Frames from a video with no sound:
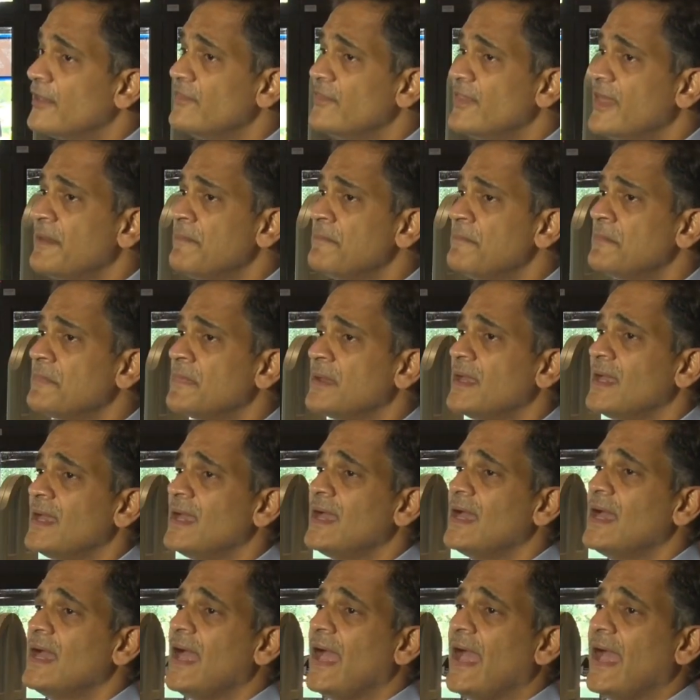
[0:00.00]
on them
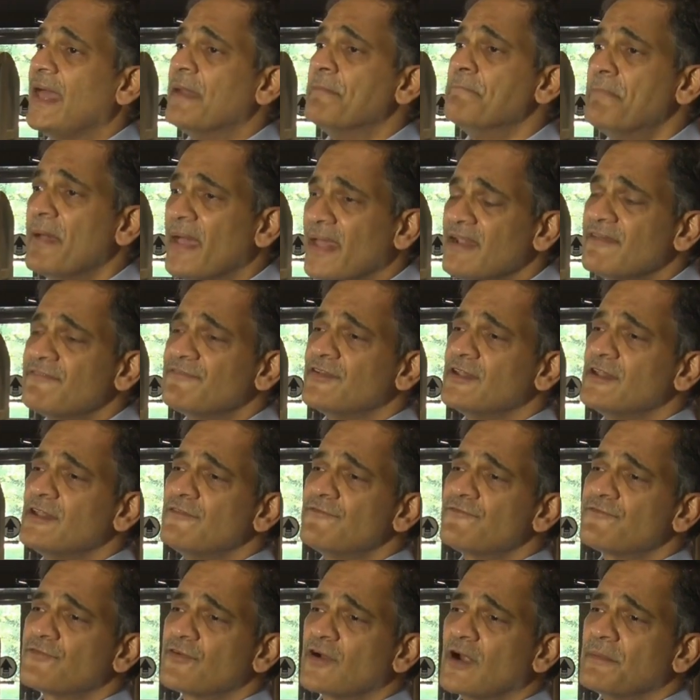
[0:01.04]
and
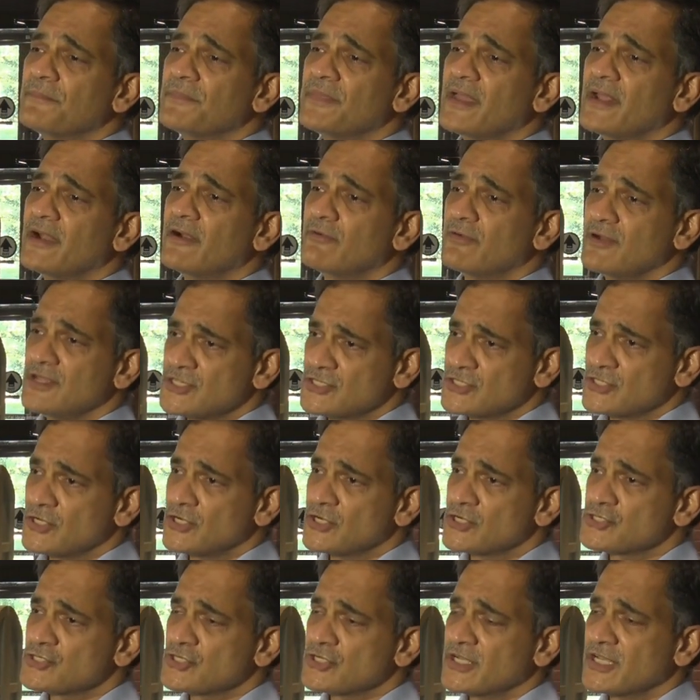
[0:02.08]
benefited from their
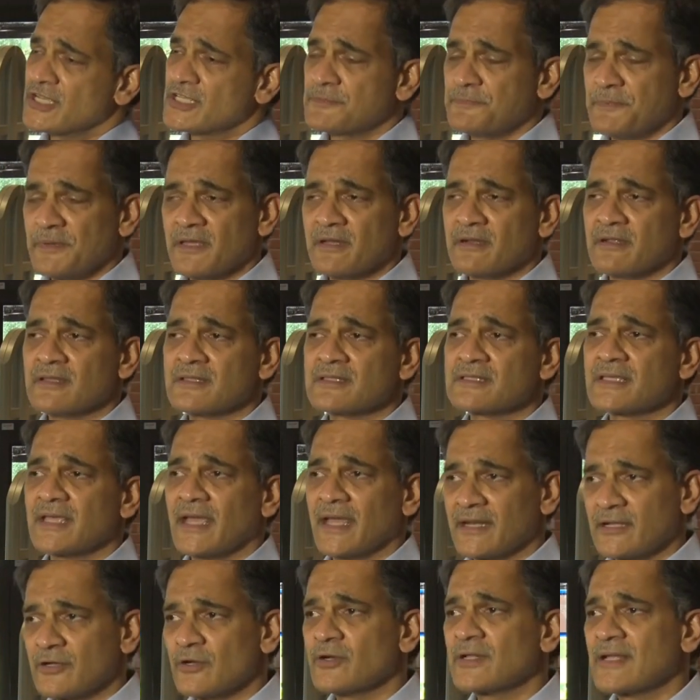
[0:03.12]
research, experience,
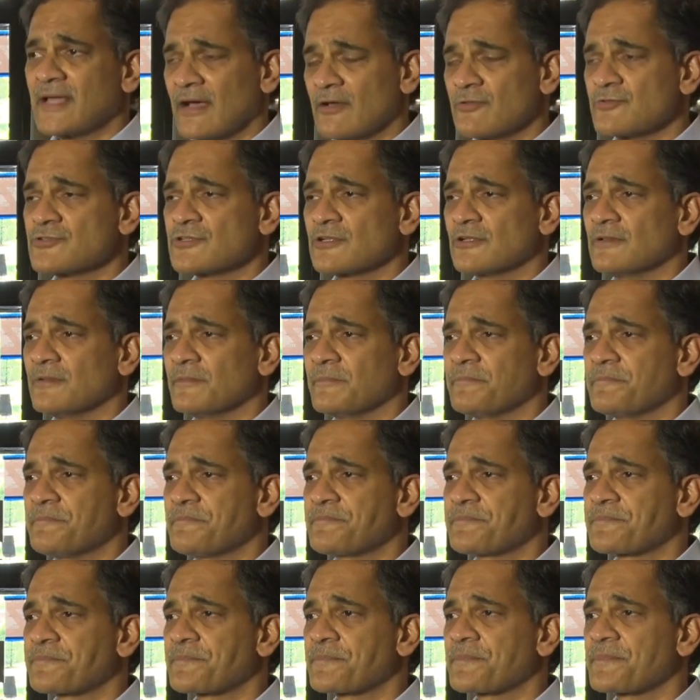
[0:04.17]
and good counsel.
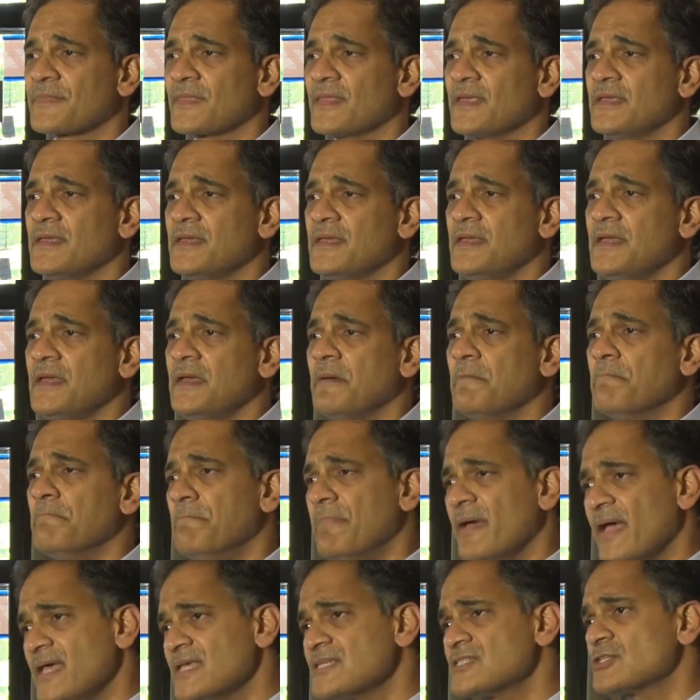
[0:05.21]

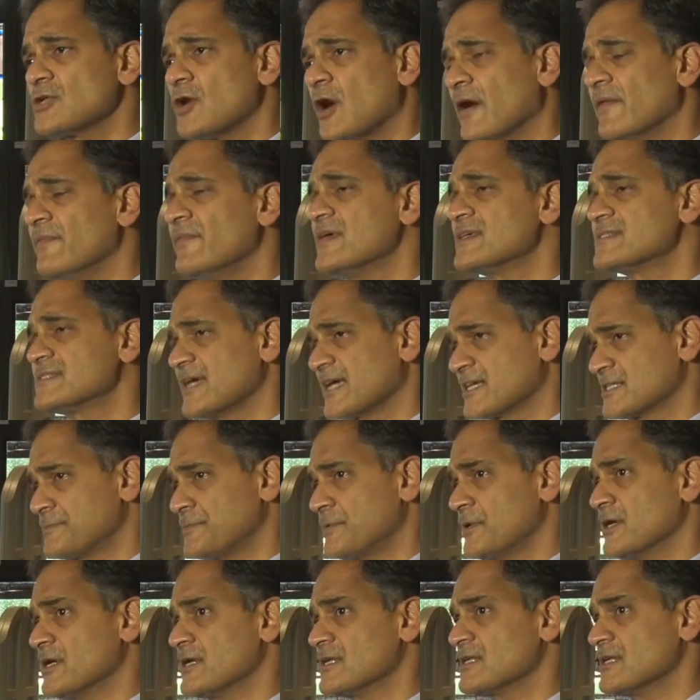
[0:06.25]
Based on this
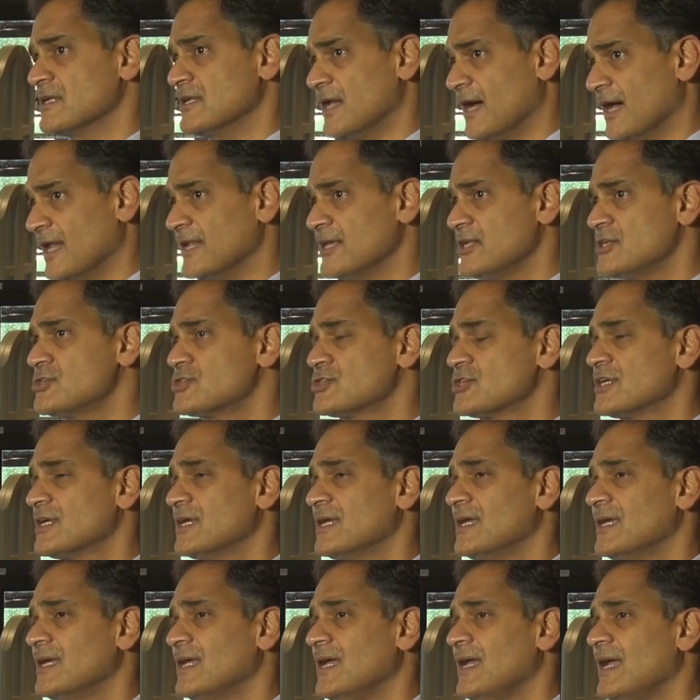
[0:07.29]
expert knowledge
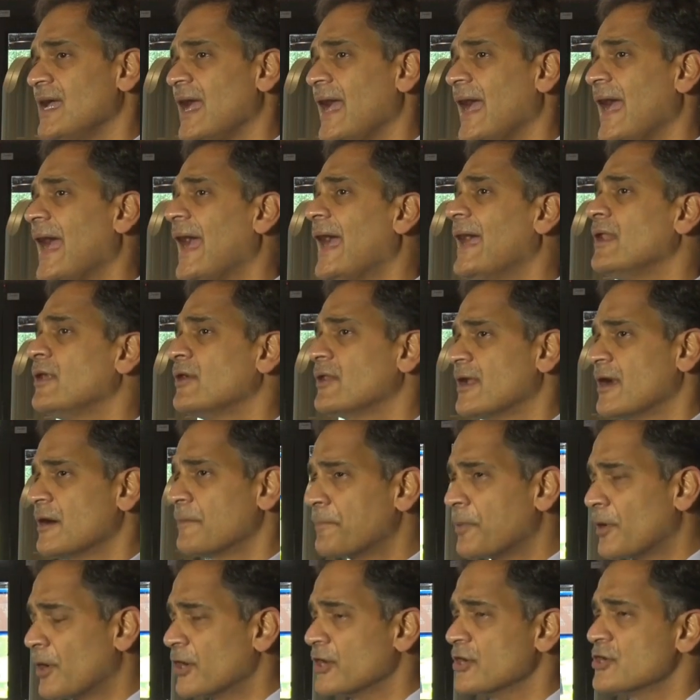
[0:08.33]
and on our
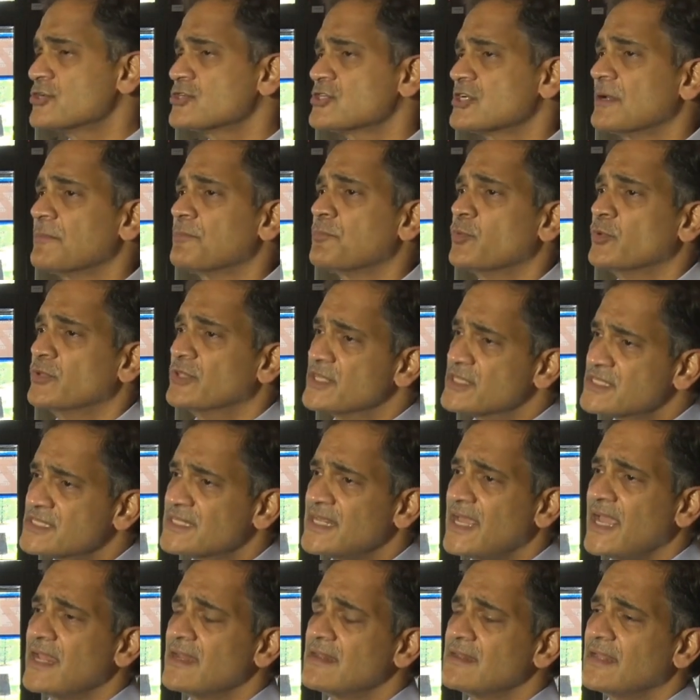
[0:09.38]
partnership with the
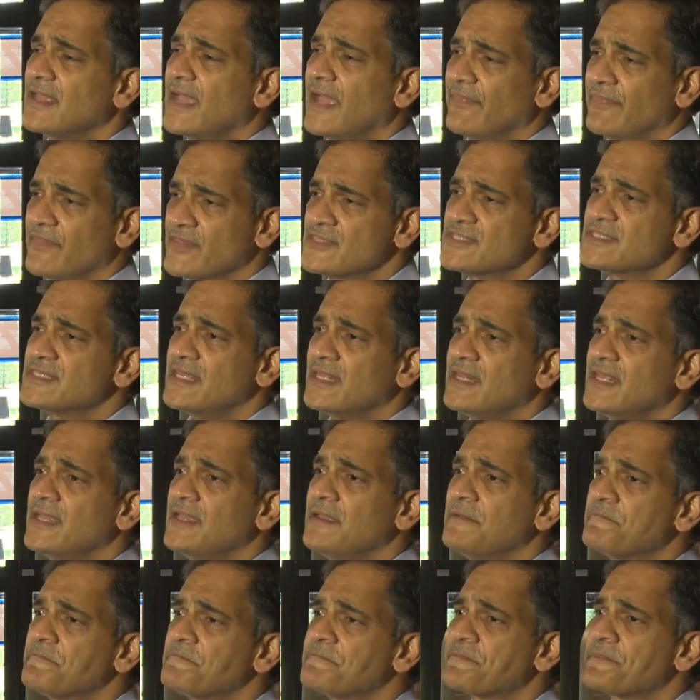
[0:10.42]
state and the
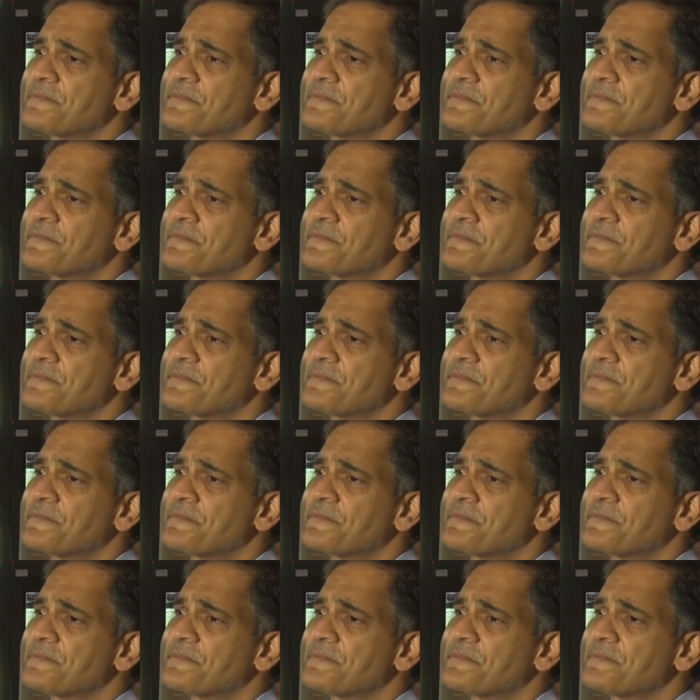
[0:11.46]
city,